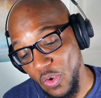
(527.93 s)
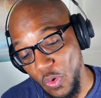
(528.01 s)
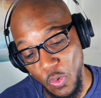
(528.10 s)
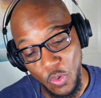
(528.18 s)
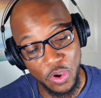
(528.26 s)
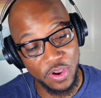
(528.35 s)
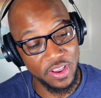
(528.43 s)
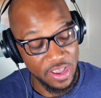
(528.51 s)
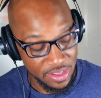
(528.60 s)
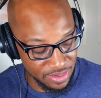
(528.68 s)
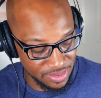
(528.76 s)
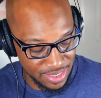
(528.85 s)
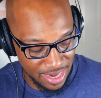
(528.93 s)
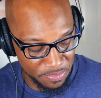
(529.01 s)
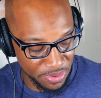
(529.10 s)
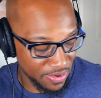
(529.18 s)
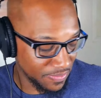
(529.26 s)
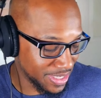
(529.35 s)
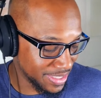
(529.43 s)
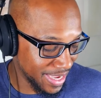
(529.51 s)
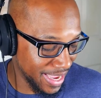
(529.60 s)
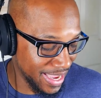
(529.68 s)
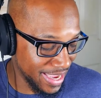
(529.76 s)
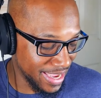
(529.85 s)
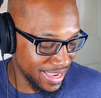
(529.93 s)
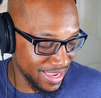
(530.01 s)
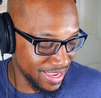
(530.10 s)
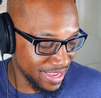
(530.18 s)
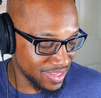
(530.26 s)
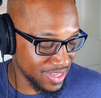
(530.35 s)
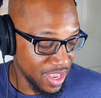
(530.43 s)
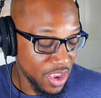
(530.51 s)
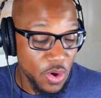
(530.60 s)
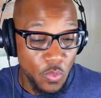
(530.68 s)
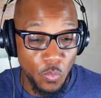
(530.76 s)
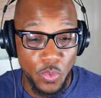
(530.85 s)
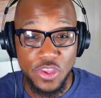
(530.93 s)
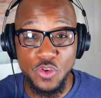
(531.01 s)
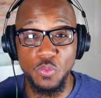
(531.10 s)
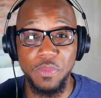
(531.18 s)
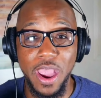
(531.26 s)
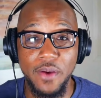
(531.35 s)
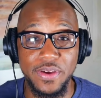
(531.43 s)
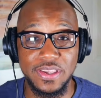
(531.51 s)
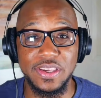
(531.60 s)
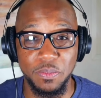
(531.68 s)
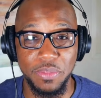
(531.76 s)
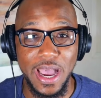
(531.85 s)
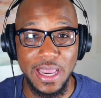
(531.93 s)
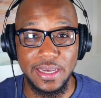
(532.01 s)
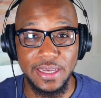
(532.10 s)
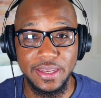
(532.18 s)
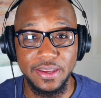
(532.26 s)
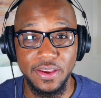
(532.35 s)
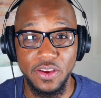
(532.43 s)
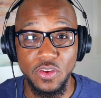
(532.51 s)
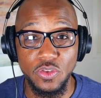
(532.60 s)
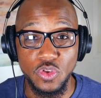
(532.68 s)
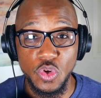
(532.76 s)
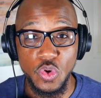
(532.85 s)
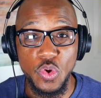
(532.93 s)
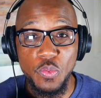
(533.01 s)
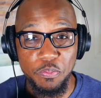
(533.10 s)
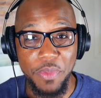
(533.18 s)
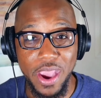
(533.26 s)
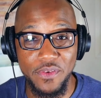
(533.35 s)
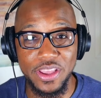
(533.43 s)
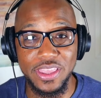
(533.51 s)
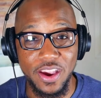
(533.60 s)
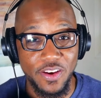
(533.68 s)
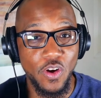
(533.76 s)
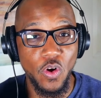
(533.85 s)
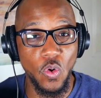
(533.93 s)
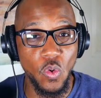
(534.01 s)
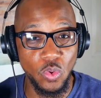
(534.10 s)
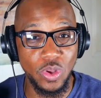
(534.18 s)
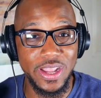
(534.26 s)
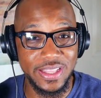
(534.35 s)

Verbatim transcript: or the topic of today is when you marry somebody, do you marry their whole